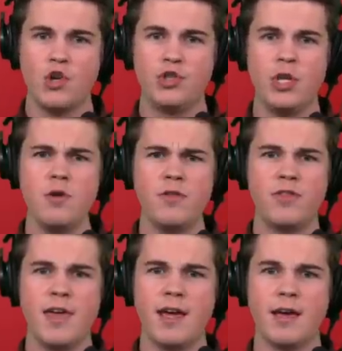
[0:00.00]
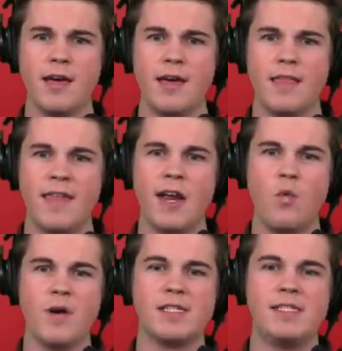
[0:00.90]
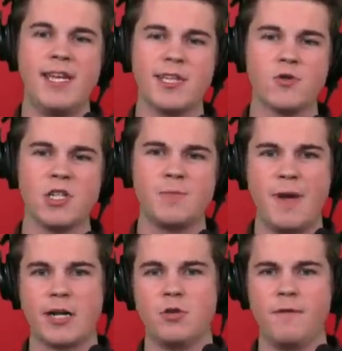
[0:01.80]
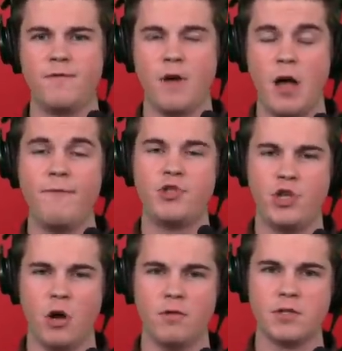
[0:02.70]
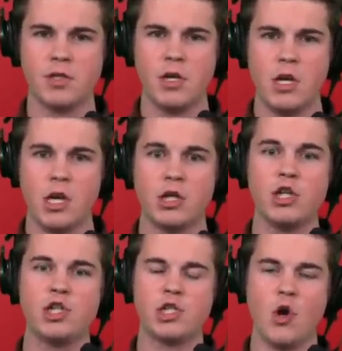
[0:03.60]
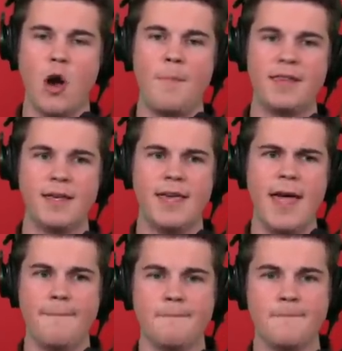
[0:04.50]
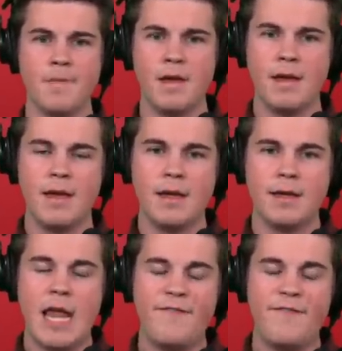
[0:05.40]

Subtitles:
do you think that it was disrespectful of Jones to show up at the game? Now,